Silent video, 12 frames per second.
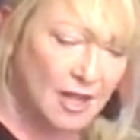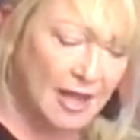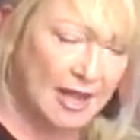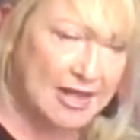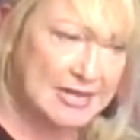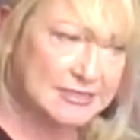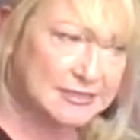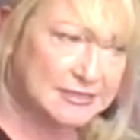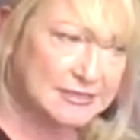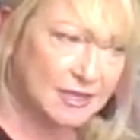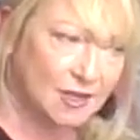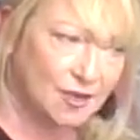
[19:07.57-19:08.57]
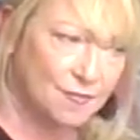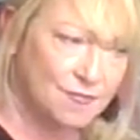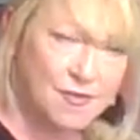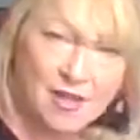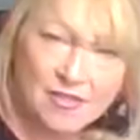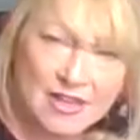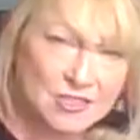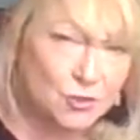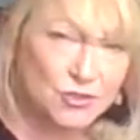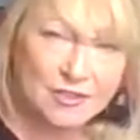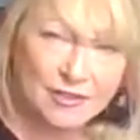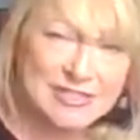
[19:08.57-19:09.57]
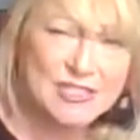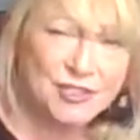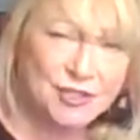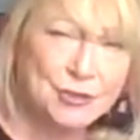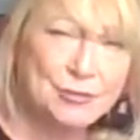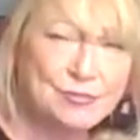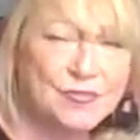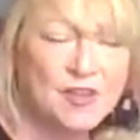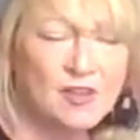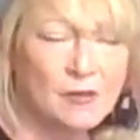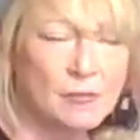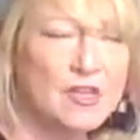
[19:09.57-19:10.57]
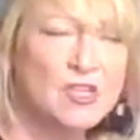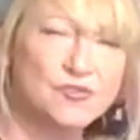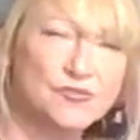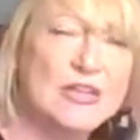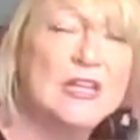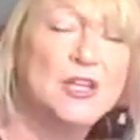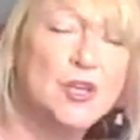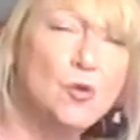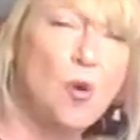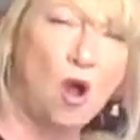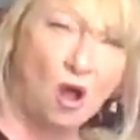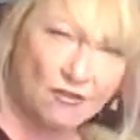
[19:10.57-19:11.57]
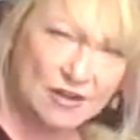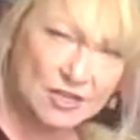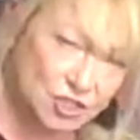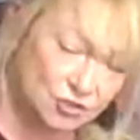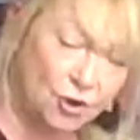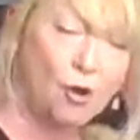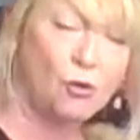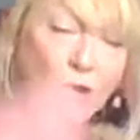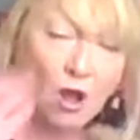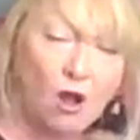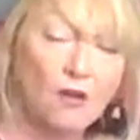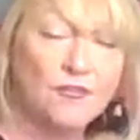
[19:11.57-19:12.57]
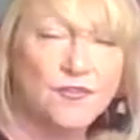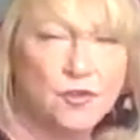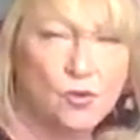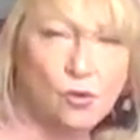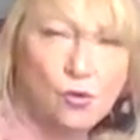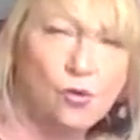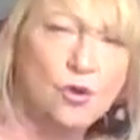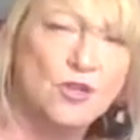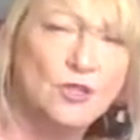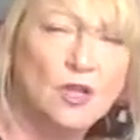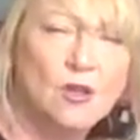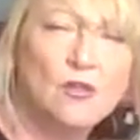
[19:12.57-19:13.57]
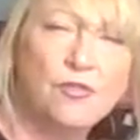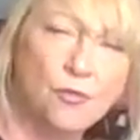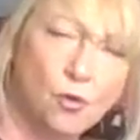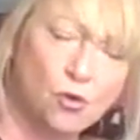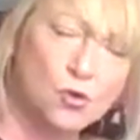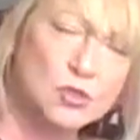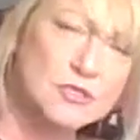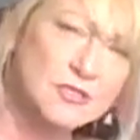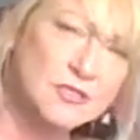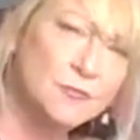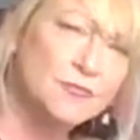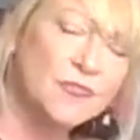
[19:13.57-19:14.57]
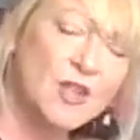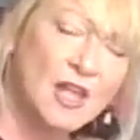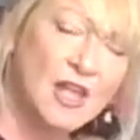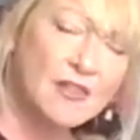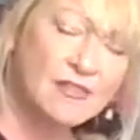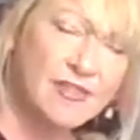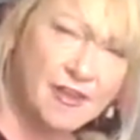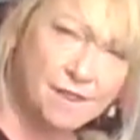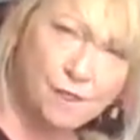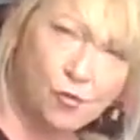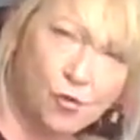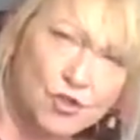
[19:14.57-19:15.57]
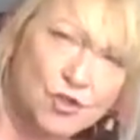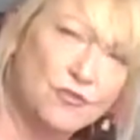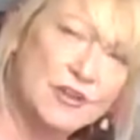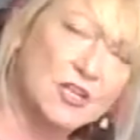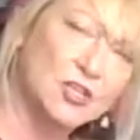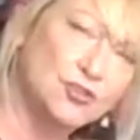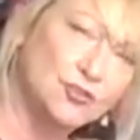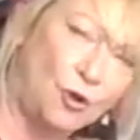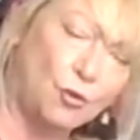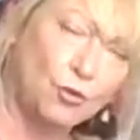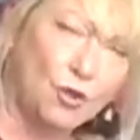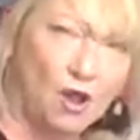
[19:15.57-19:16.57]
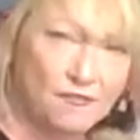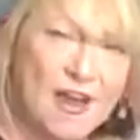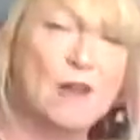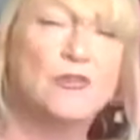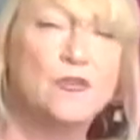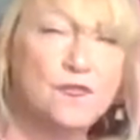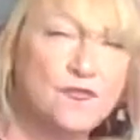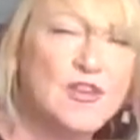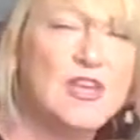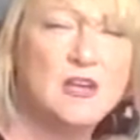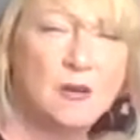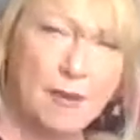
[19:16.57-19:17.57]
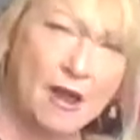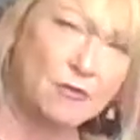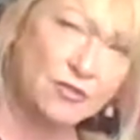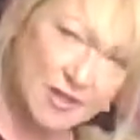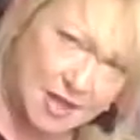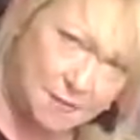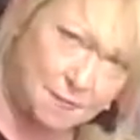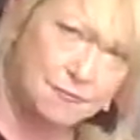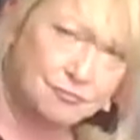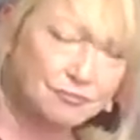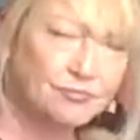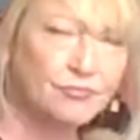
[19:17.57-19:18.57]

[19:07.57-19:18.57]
And that's all you need to do, because really you are in control of your thoughts. Therefore, you're in control of how you feel about them